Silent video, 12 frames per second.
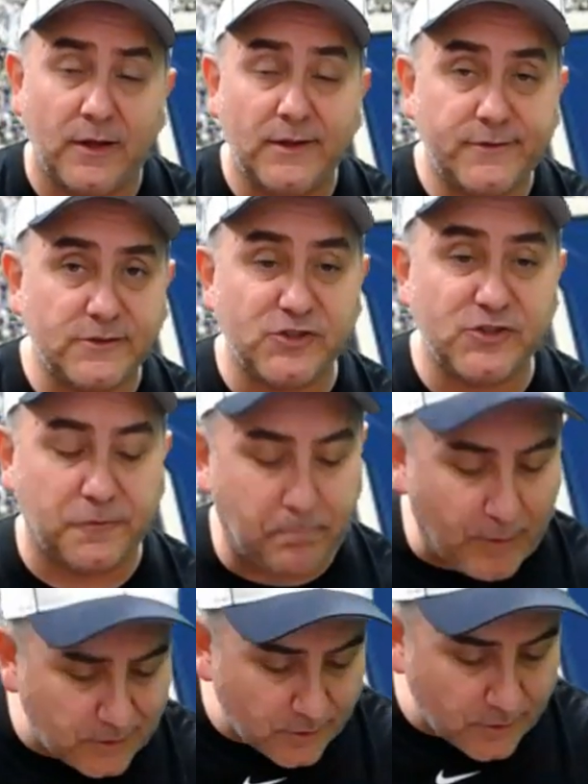such as
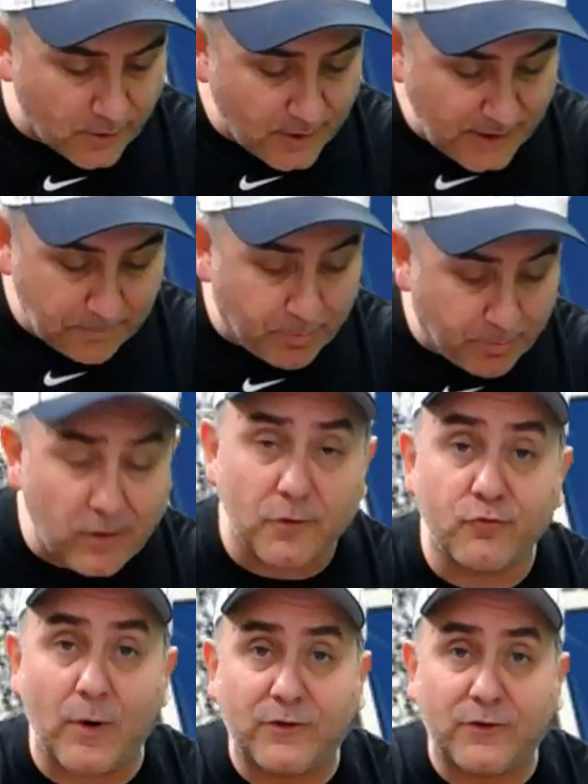Butler, and Butler's
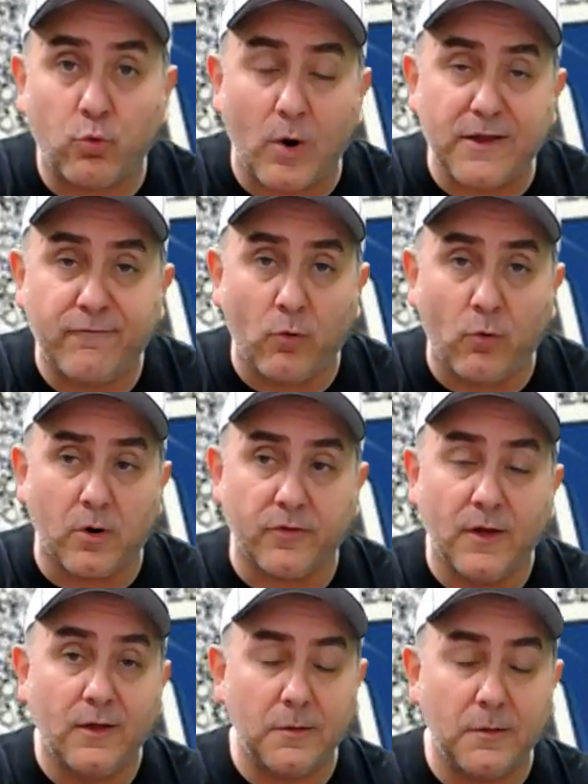ranked 24th.
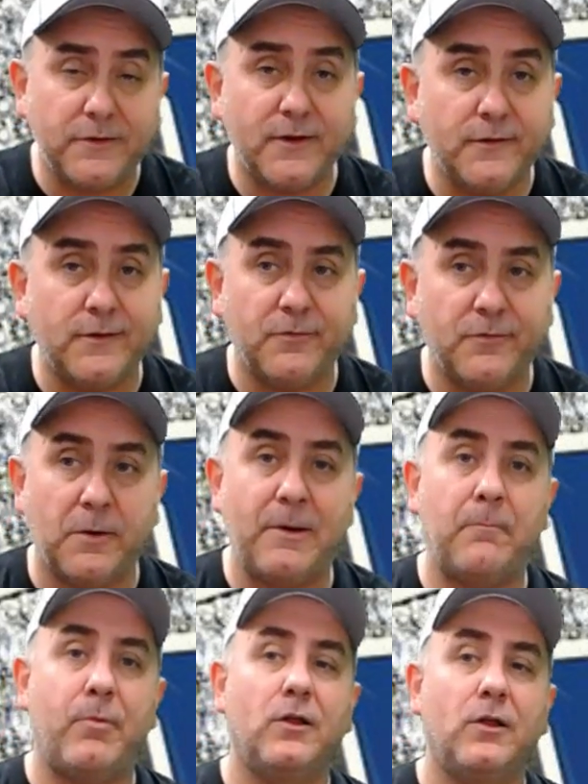Let me tell you something
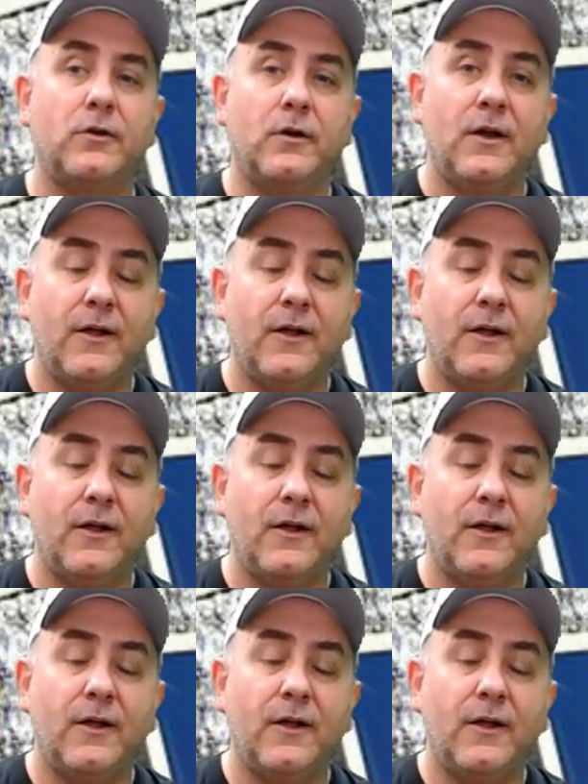about Butler.